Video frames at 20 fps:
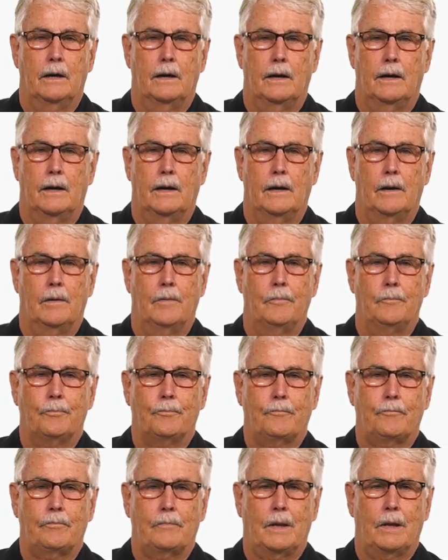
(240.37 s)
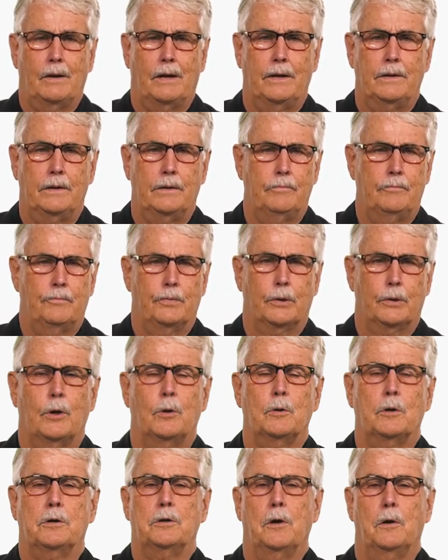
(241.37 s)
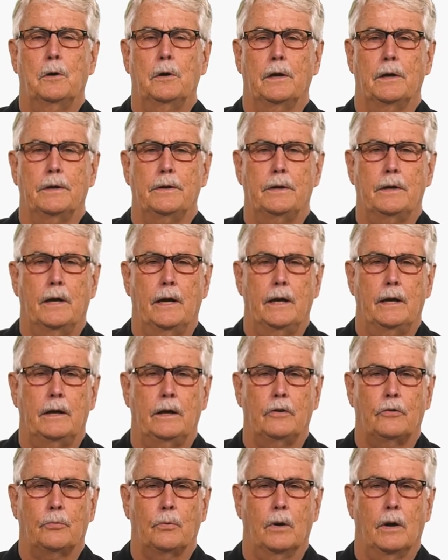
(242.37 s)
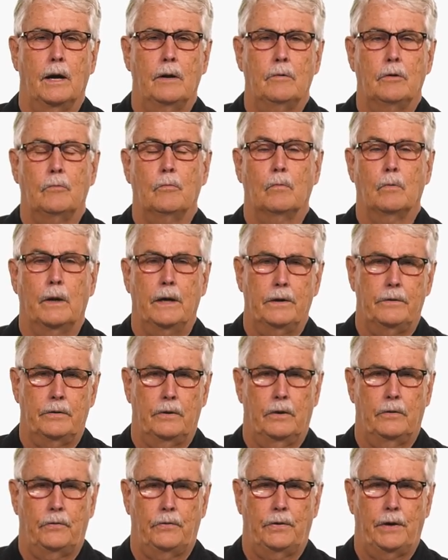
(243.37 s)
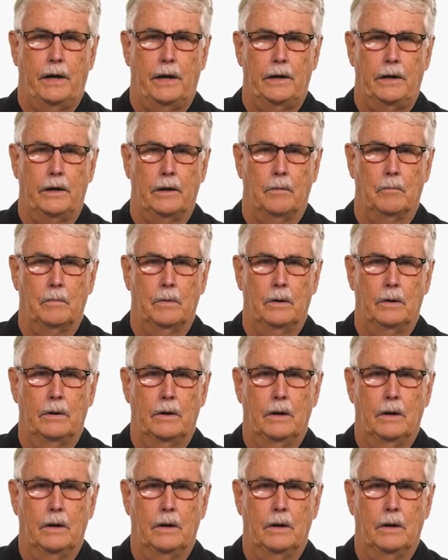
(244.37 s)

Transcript: Um, I did Coca Cola in the 80s, where I would rent a stadium.